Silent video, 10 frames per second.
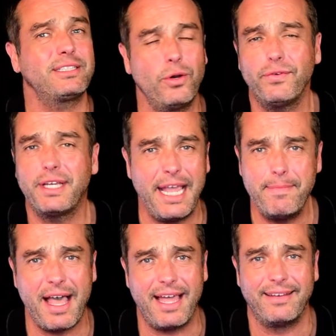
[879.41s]

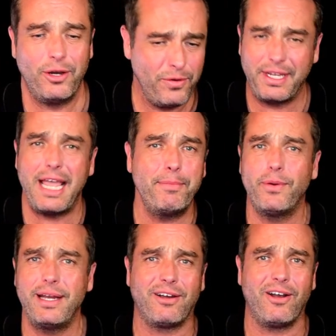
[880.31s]
overcame a
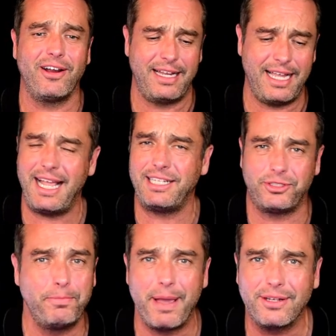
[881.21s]
red card and
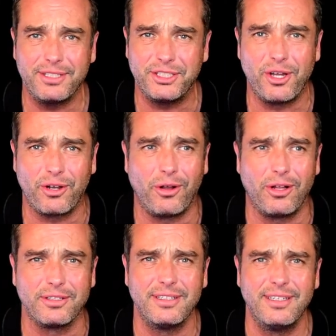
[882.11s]
two penalties not
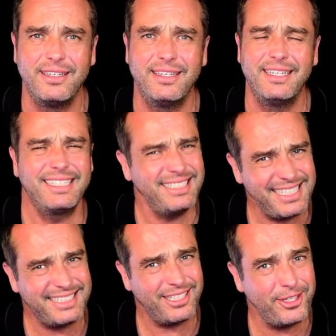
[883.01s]
called. Doesn't
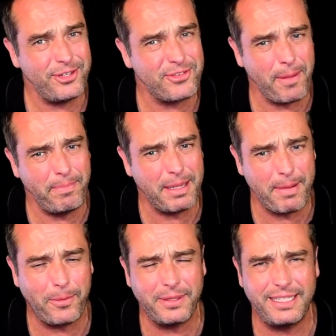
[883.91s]
that tell you something
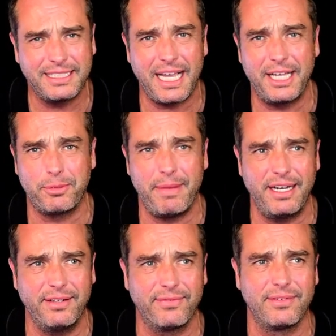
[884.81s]
about what these guys are
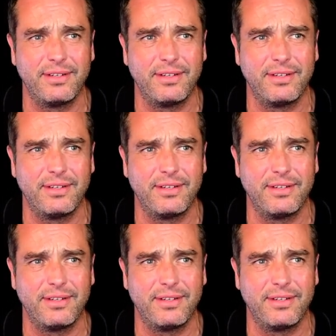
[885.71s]
made of?